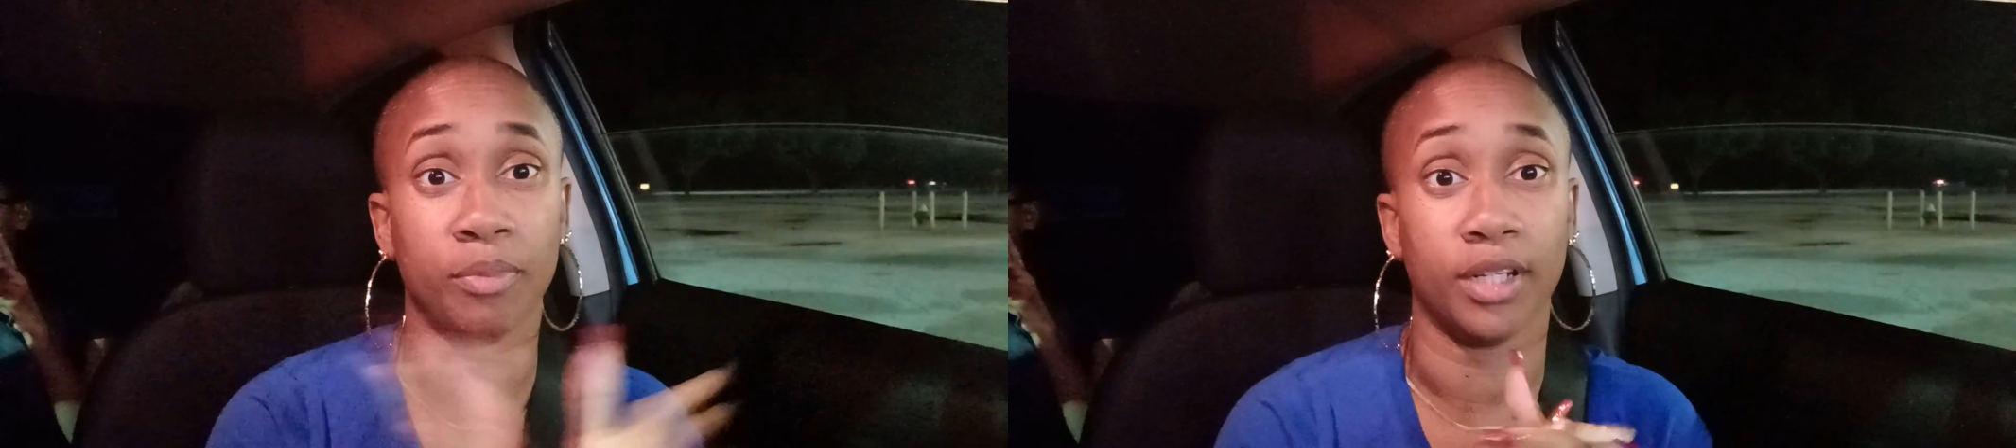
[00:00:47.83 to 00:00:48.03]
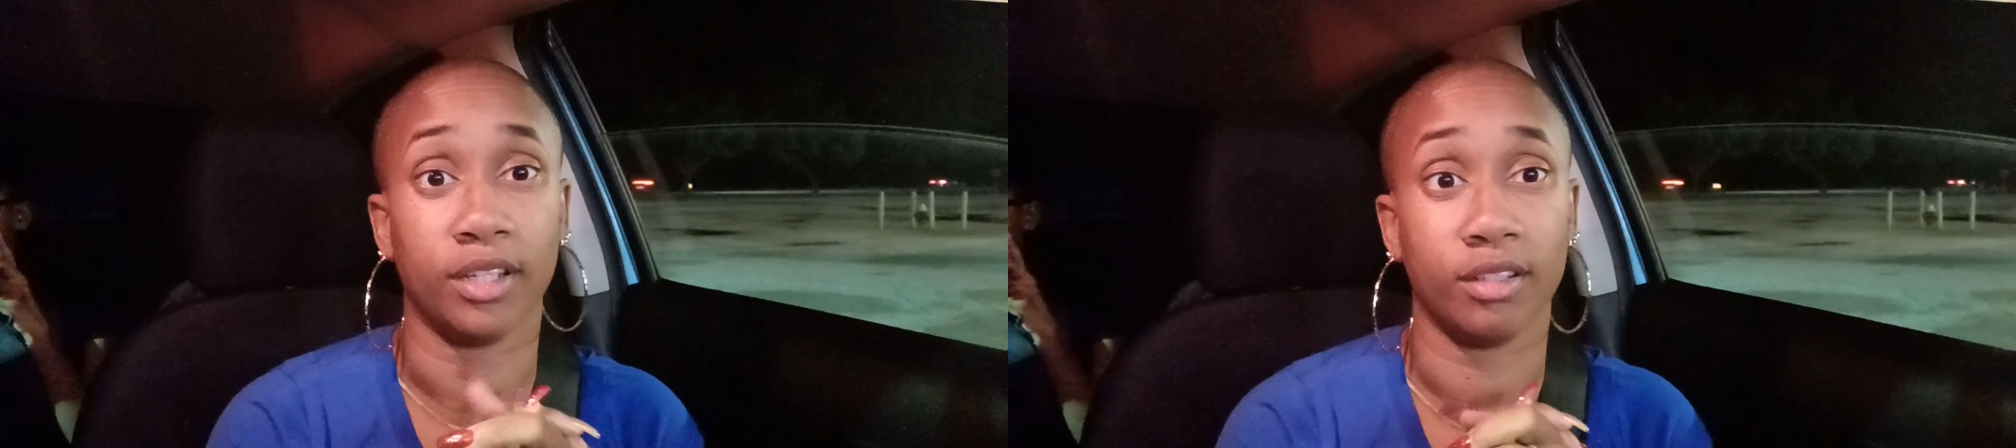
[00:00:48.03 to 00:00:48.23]

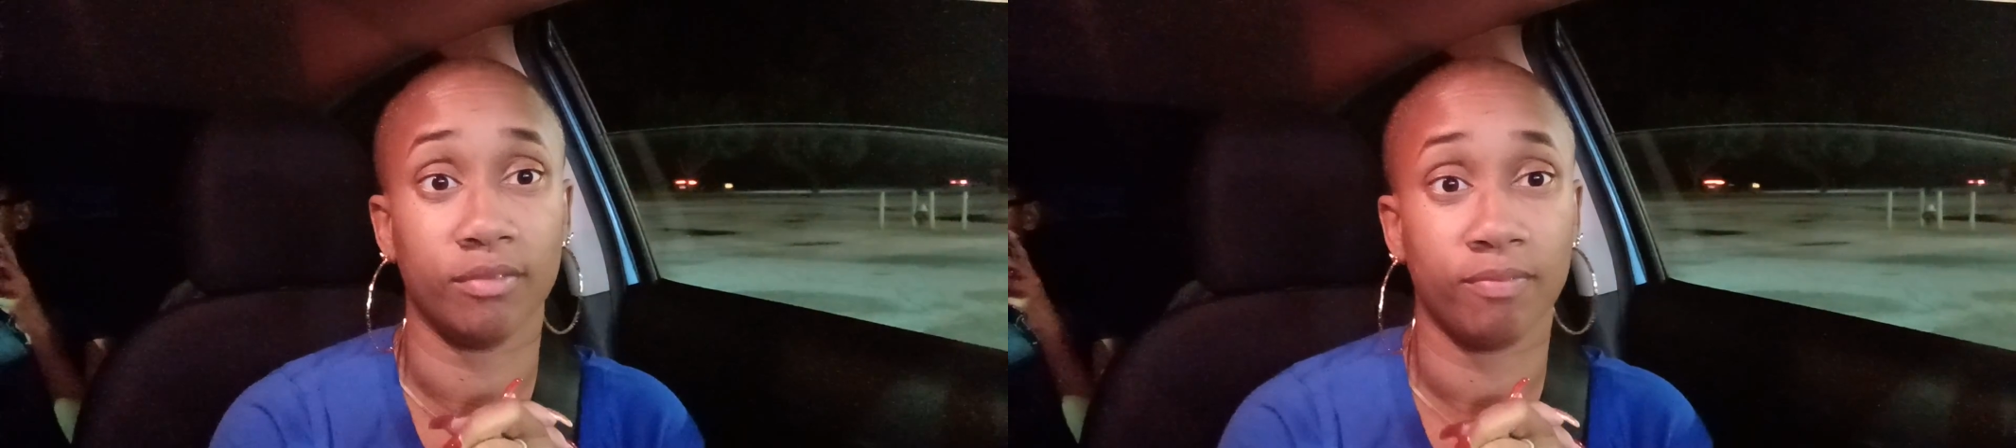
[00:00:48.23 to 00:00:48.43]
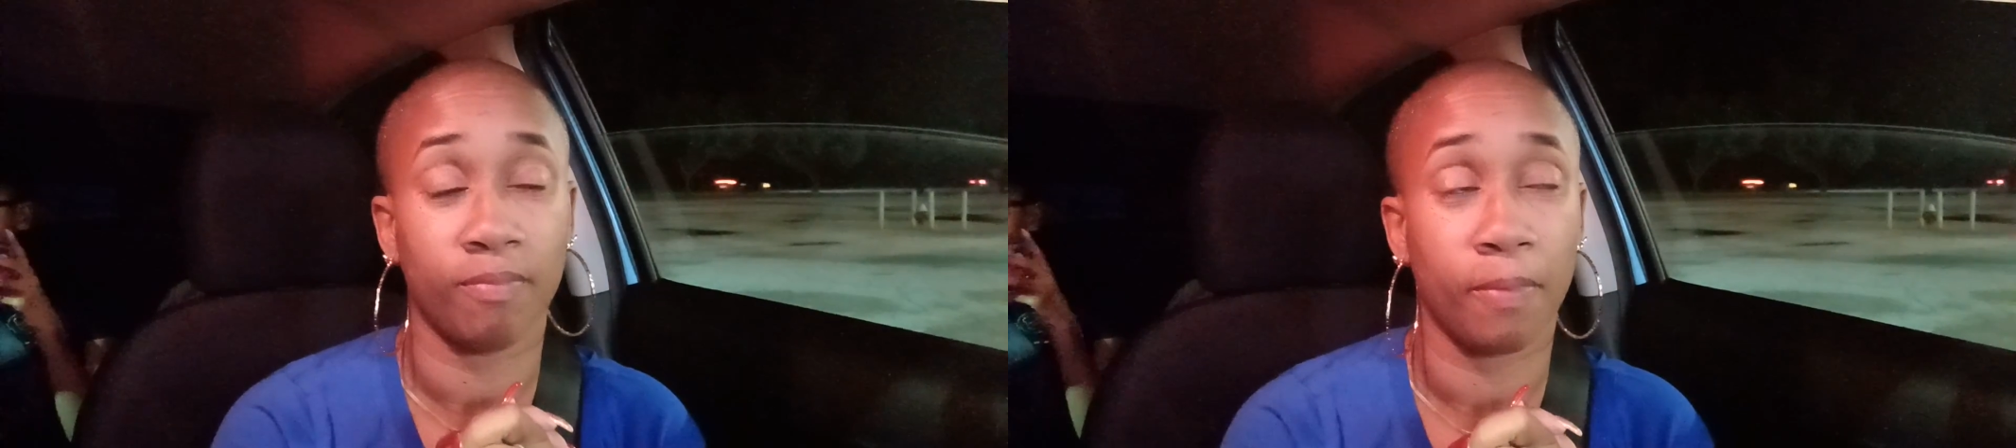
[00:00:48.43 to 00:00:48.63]
money
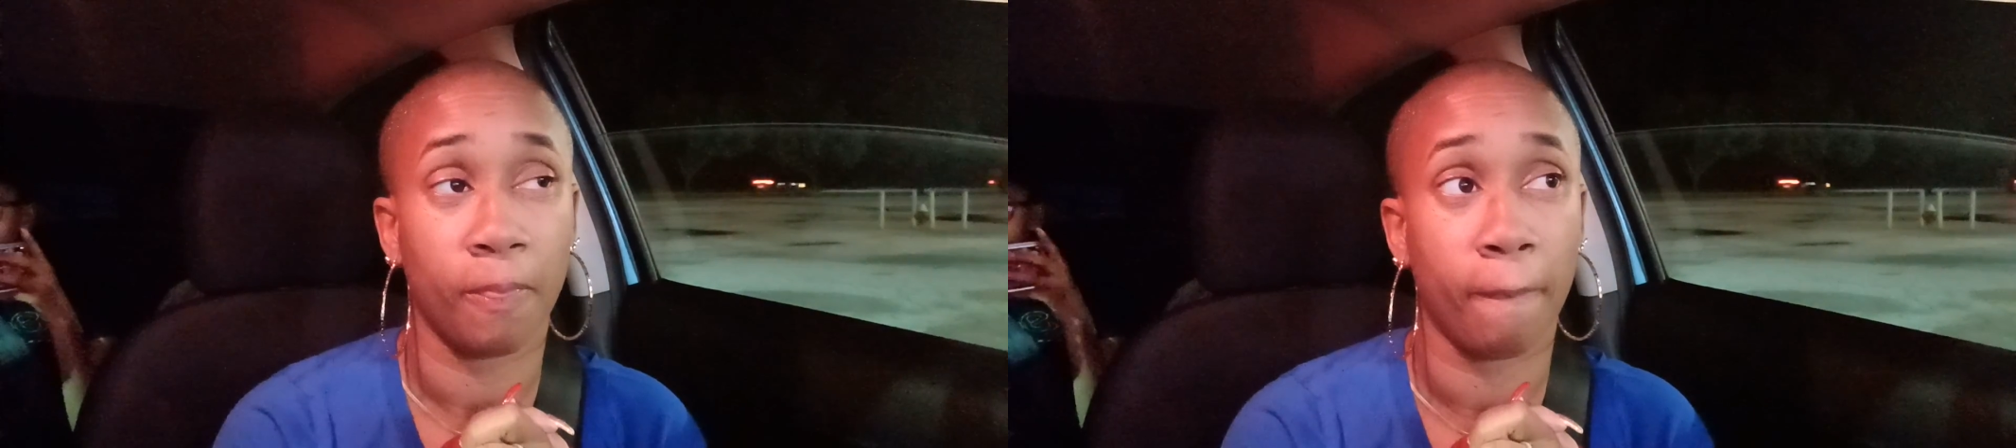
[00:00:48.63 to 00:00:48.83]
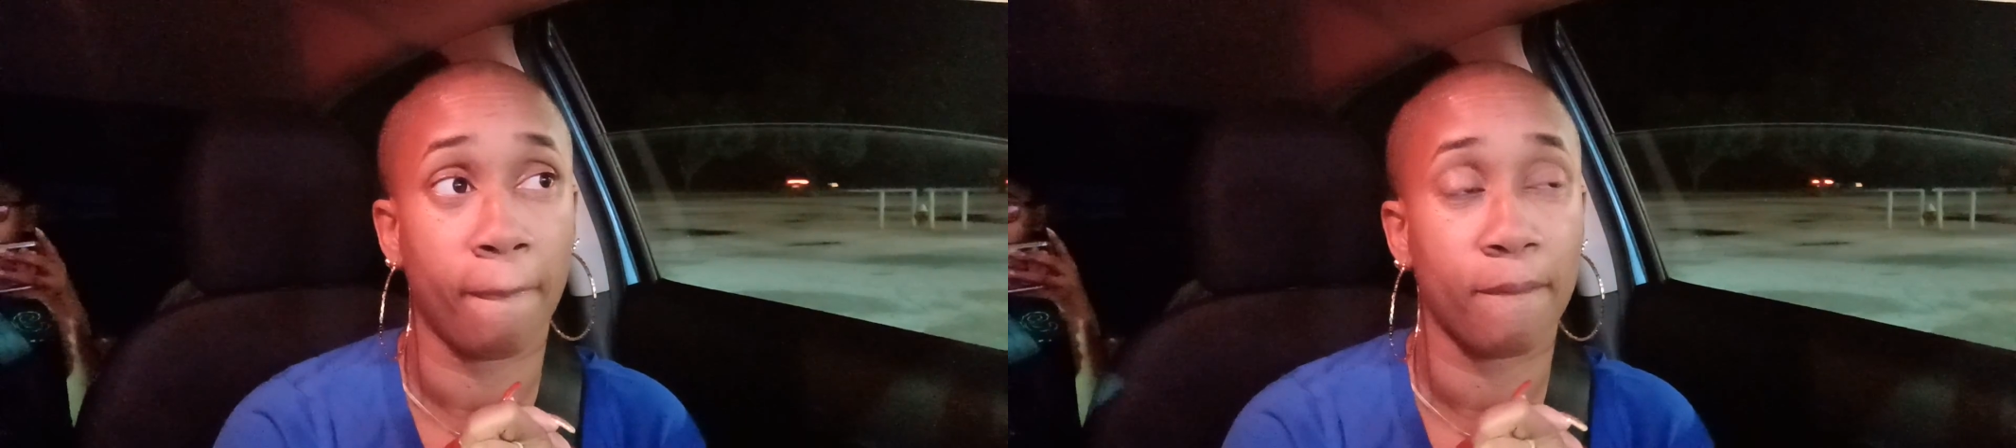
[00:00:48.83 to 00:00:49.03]

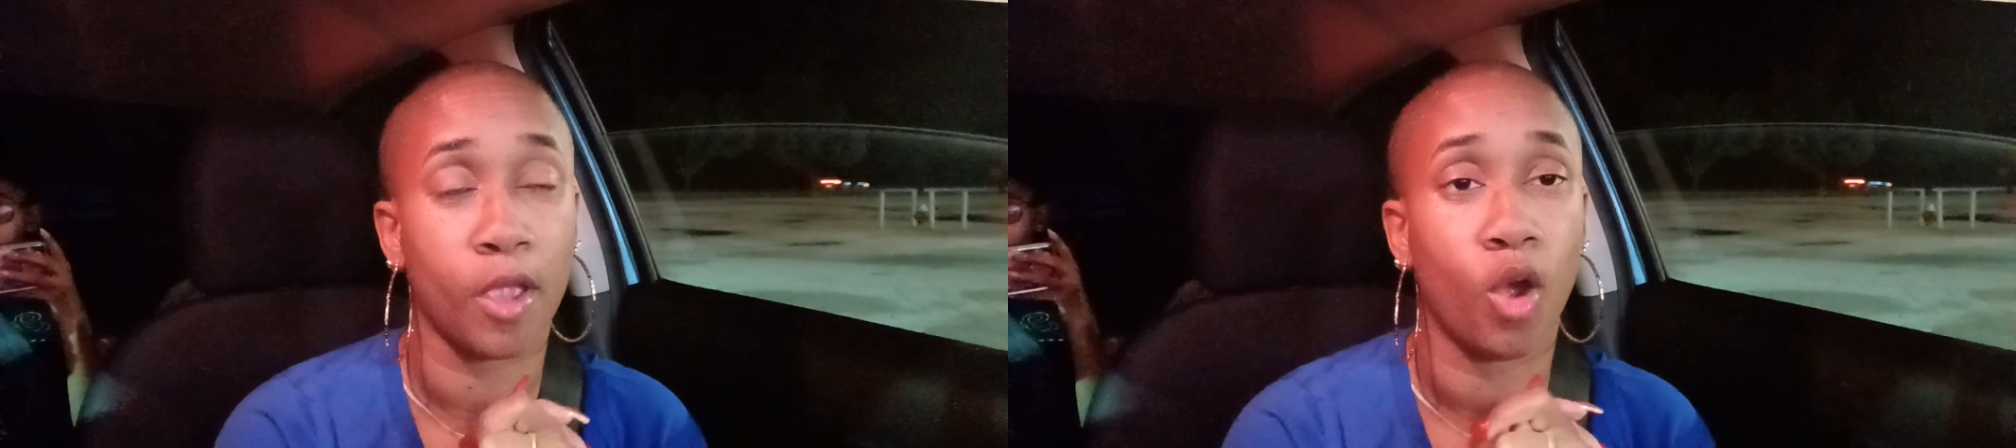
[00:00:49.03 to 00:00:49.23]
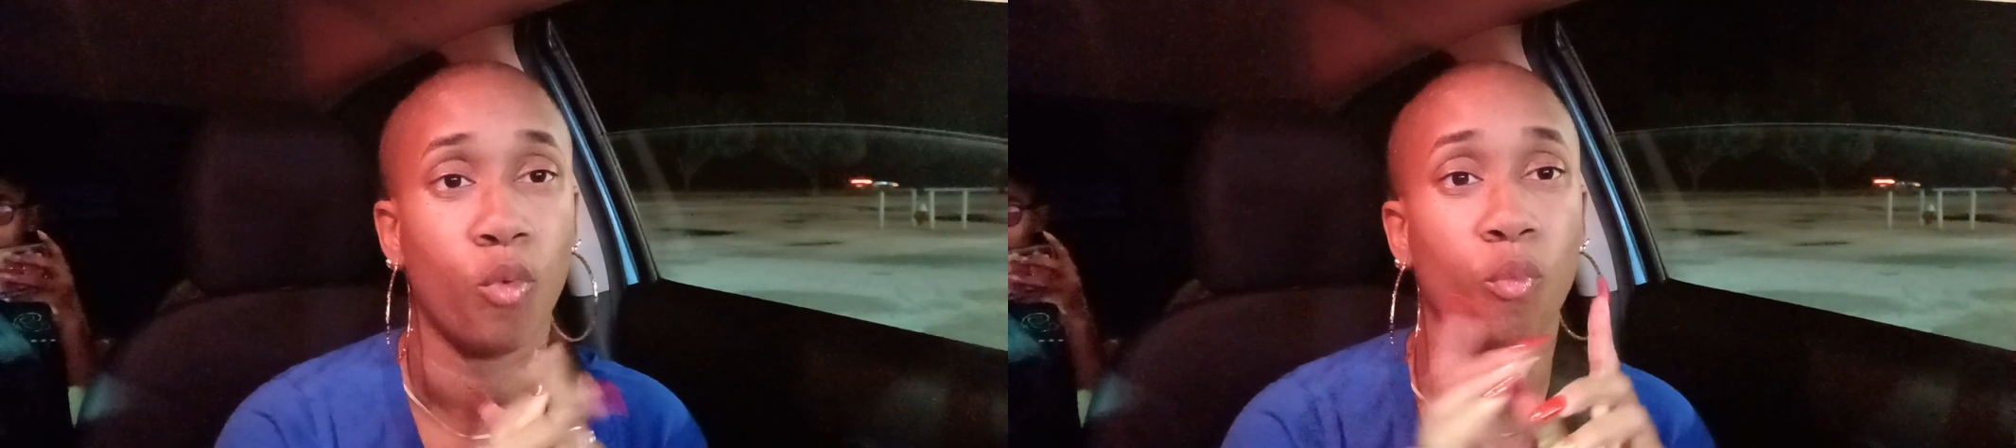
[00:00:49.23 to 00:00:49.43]

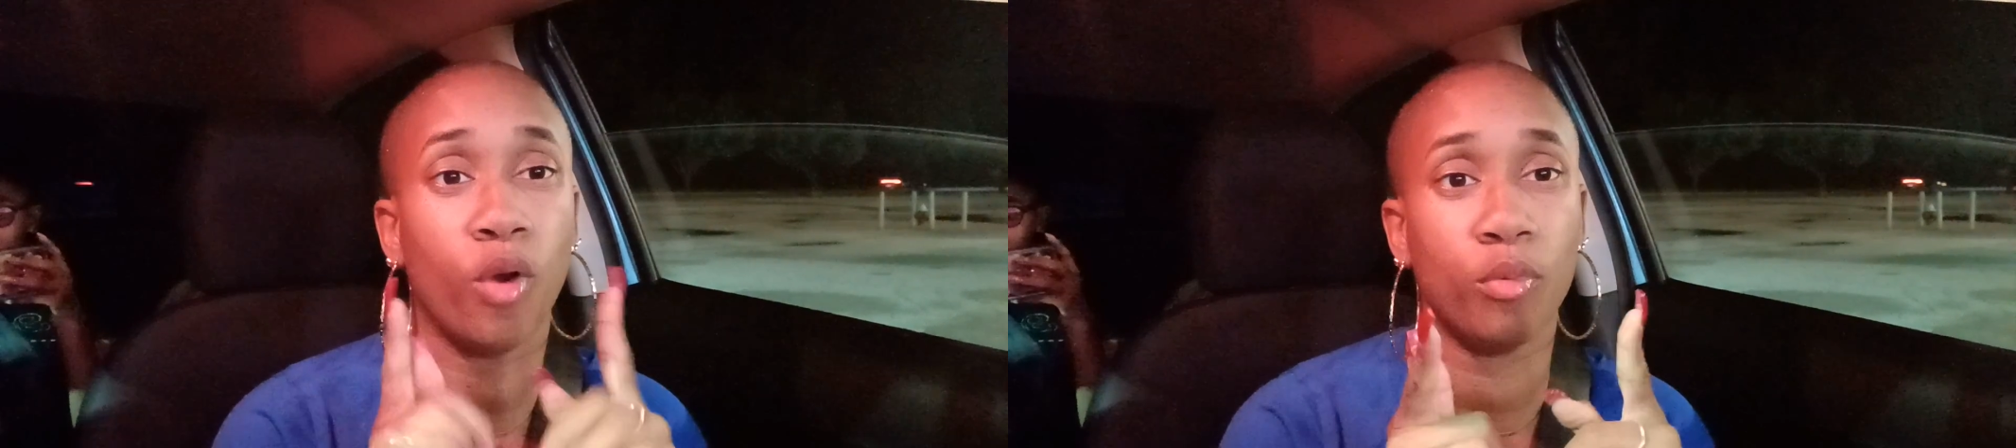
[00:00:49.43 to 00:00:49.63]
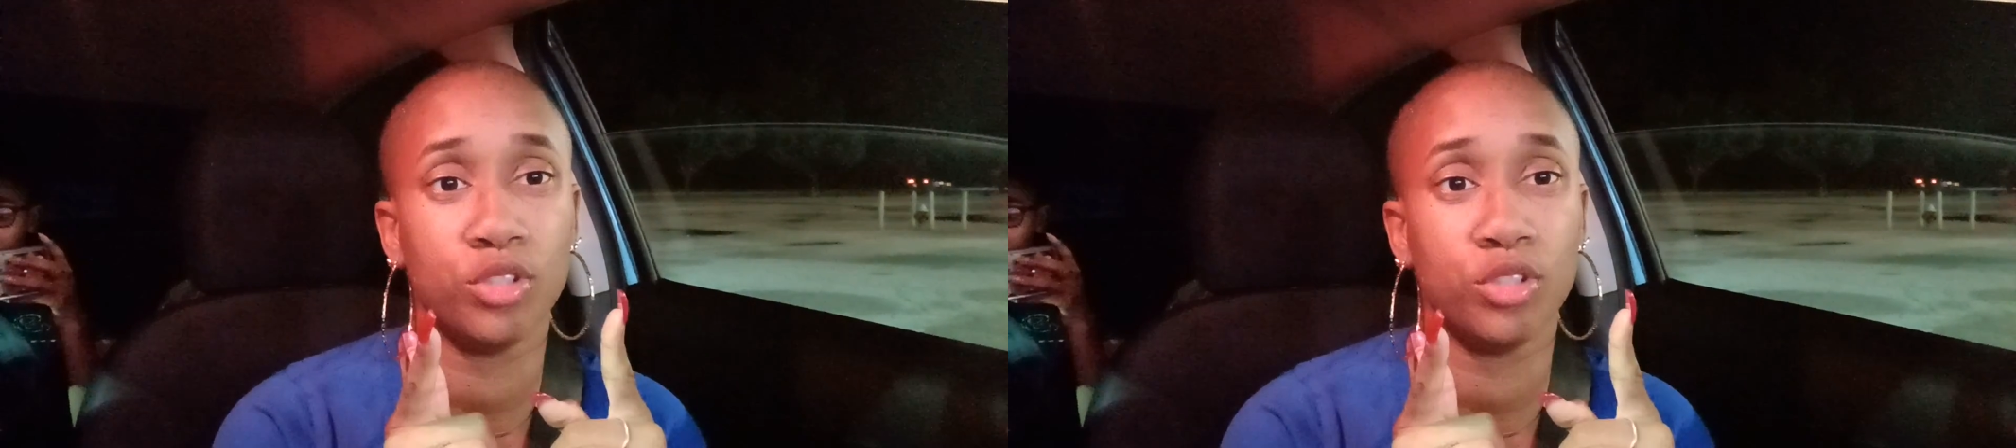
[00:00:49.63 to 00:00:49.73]
what